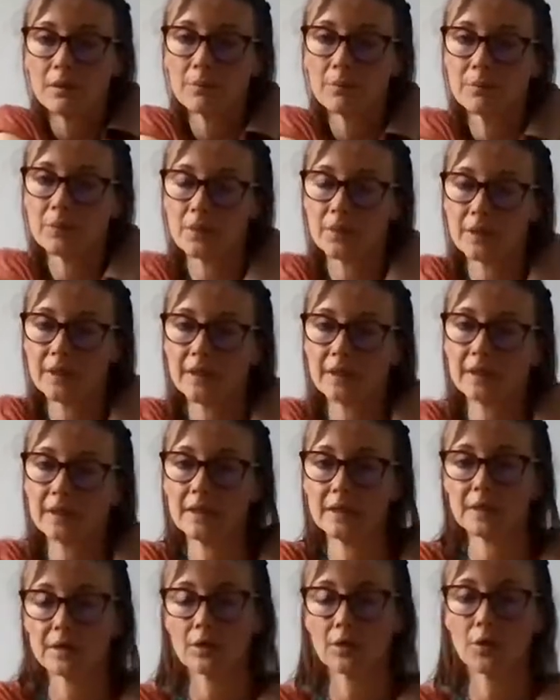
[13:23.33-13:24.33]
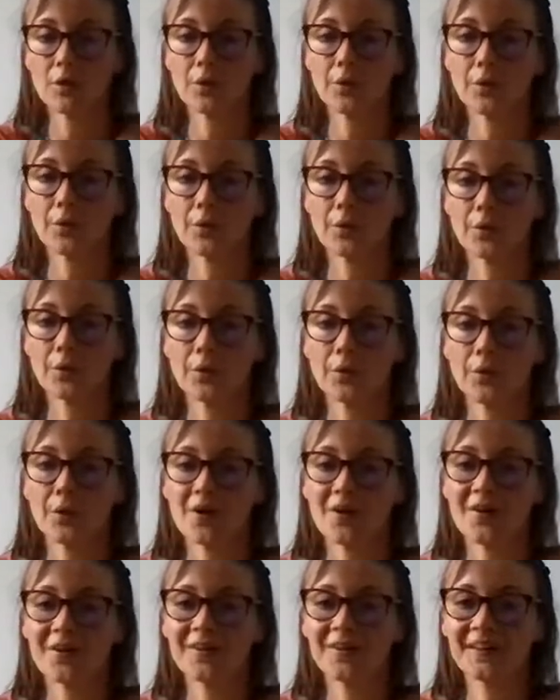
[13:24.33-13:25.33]
Bring it in.
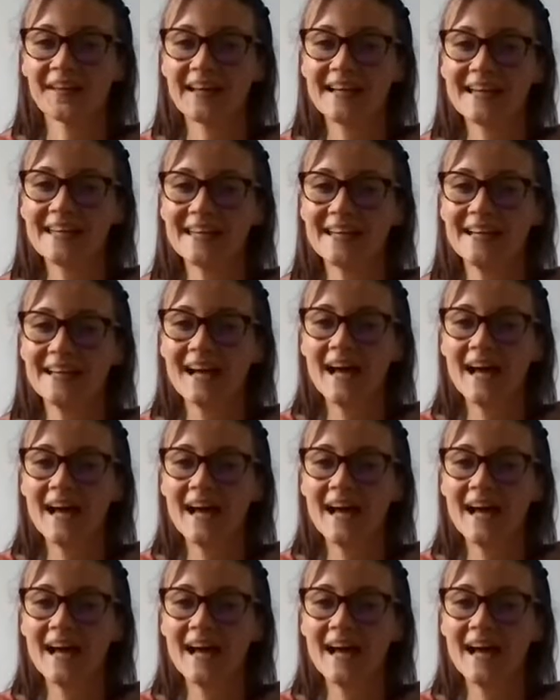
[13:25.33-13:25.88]
Okay.